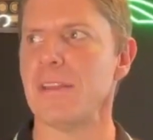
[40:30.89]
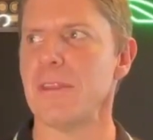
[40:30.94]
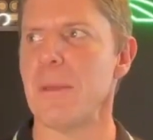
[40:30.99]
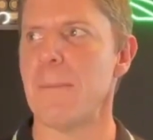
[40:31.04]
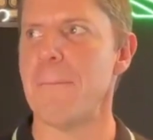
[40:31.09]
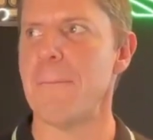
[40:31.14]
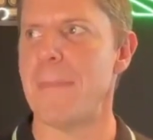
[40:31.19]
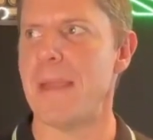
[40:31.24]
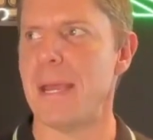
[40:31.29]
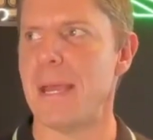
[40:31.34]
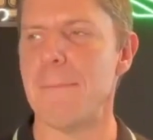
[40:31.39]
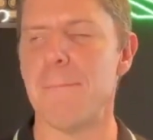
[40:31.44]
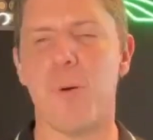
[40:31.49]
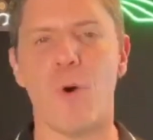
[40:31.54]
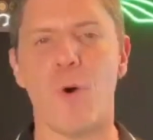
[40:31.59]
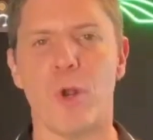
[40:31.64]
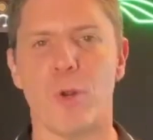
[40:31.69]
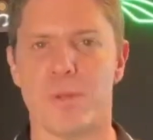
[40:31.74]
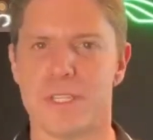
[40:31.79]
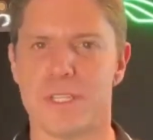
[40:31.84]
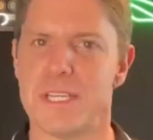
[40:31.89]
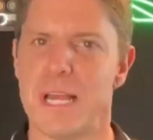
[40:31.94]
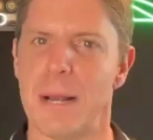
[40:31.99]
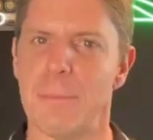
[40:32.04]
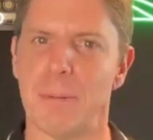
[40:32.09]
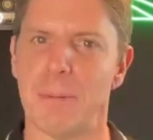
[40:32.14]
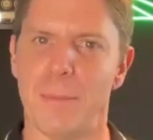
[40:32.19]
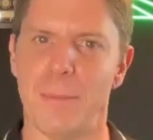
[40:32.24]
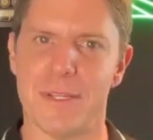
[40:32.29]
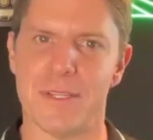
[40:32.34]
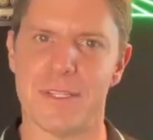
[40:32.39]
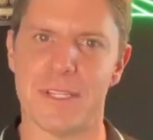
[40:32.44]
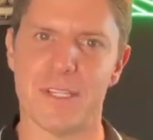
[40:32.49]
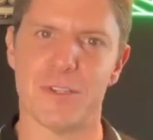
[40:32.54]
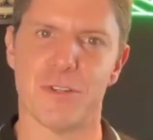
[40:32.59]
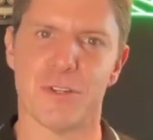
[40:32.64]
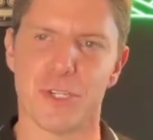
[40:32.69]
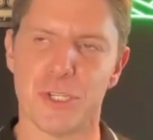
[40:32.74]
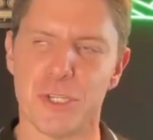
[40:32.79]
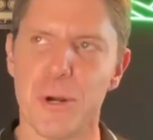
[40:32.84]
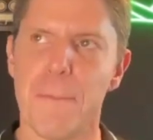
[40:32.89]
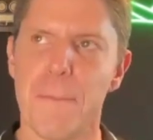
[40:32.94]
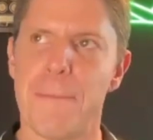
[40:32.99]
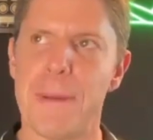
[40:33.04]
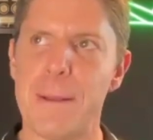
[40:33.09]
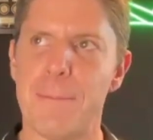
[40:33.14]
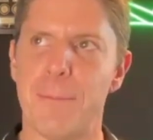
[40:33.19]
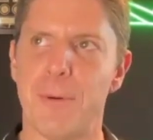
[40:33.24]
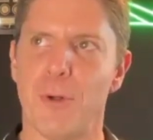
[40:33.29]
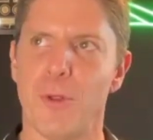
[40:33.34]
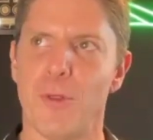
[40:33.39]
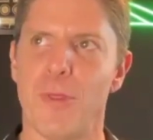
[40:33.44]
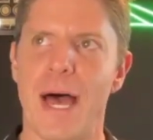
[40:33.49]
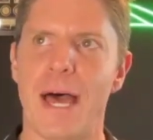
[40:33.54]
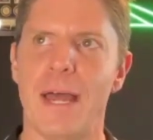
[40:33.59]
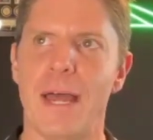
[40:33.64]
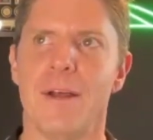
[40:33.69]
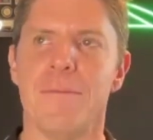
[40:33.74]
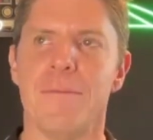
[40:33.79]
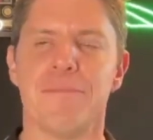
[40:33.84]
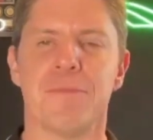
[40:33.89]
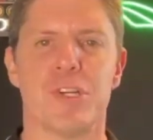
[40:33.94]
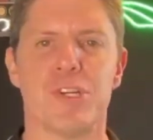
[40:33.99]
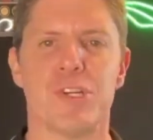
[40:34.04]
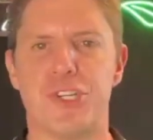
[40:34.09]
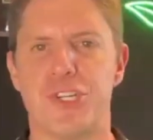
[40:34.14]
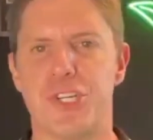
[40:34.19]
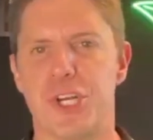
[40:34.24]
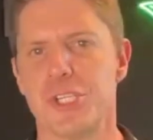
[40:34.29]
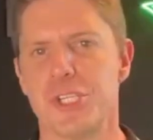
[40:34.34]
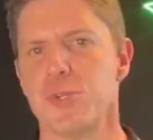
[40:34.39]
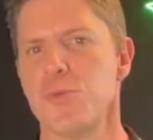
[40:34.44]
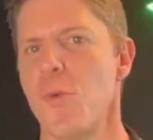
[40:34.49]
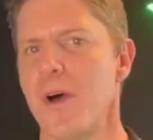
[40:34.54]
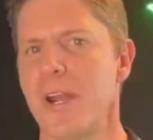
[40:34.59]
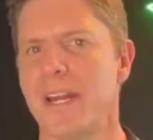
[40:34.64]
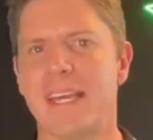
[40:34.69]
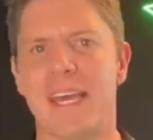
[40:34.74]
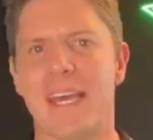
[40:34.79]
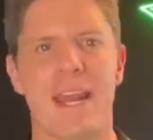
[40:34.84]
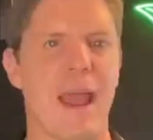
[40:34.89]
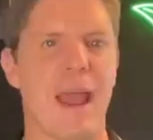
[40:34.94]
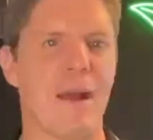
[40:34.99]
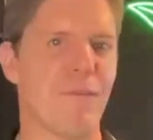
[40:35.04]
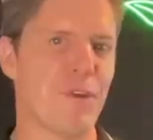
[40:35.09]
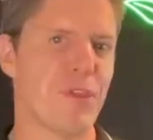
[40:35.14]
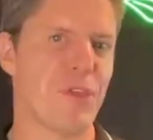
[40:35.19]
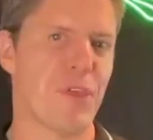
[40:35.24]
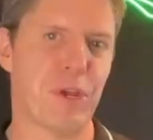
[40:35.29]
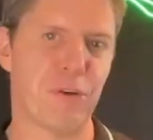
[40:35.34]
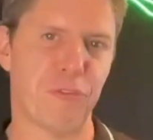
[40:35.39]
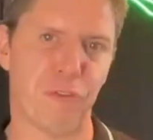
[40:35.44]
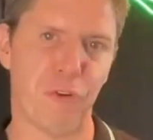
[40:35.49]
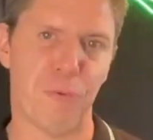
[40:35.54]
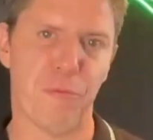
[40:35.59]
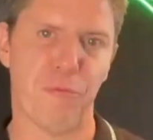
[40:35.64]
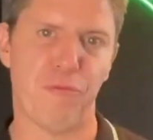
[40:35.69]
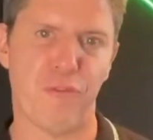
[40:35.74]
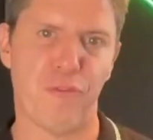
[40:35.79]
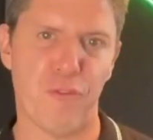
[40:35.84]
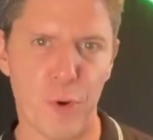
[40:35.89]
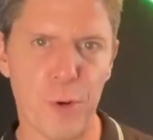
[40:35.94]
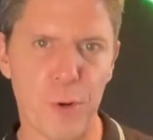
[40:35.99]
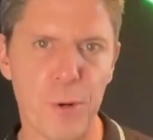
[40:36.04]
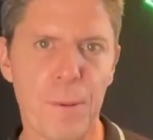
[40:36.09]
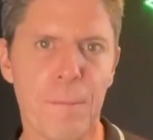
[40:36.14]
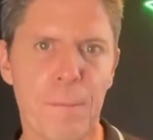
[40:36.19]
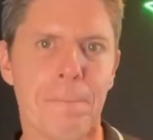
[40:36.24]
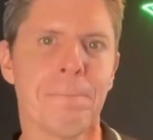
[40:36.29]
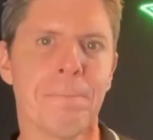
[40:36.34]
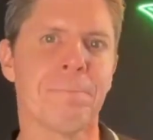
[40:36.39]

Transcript: And I think the main point with supplements is there's certain people that just want to get everything from food.